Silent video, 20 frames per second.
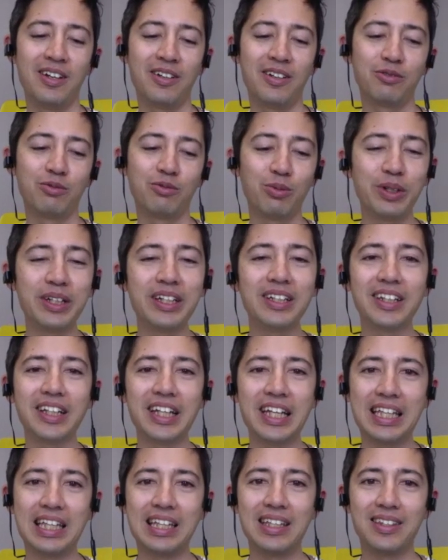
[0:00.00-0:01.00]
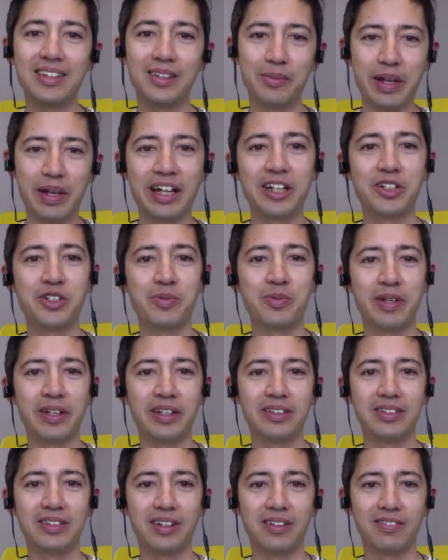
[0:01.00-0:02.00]
really the
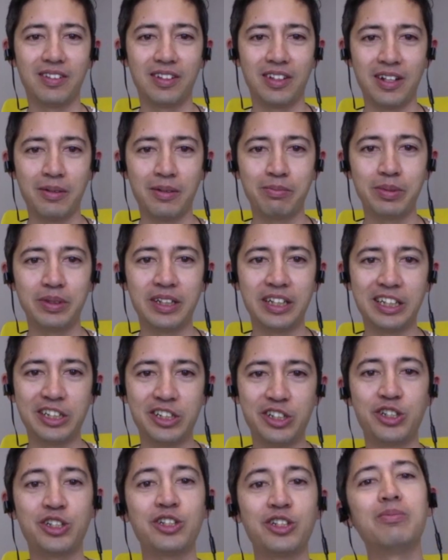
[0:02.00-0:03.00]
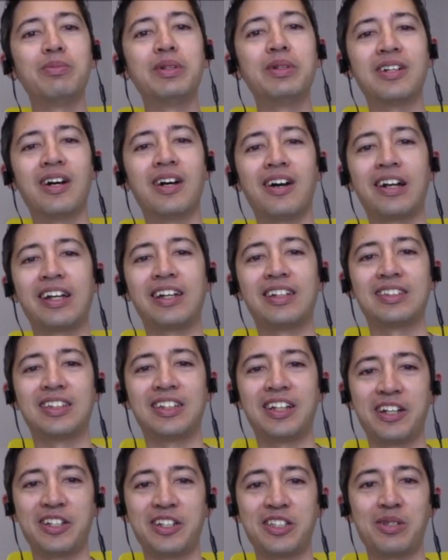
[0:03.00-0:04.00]
management of the company should be talking to
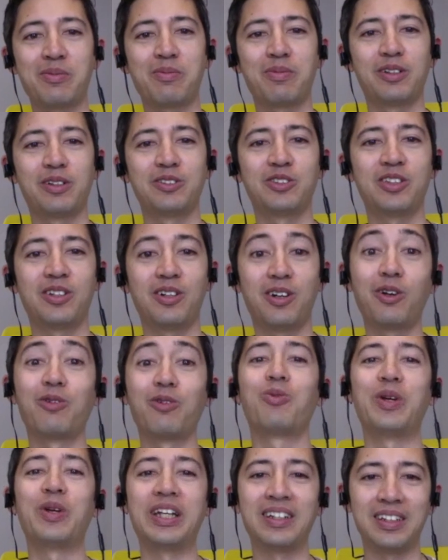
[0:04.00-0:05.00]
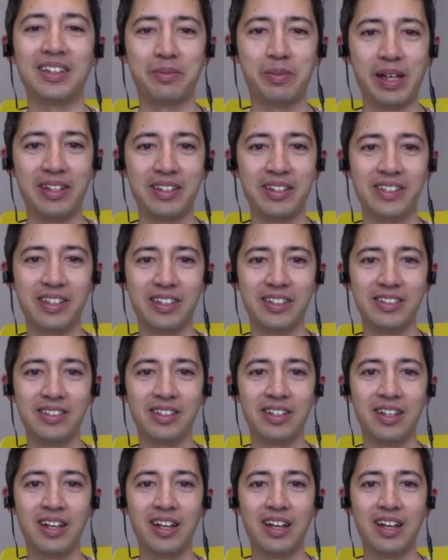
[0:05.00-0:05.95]
customers on a weekly basis.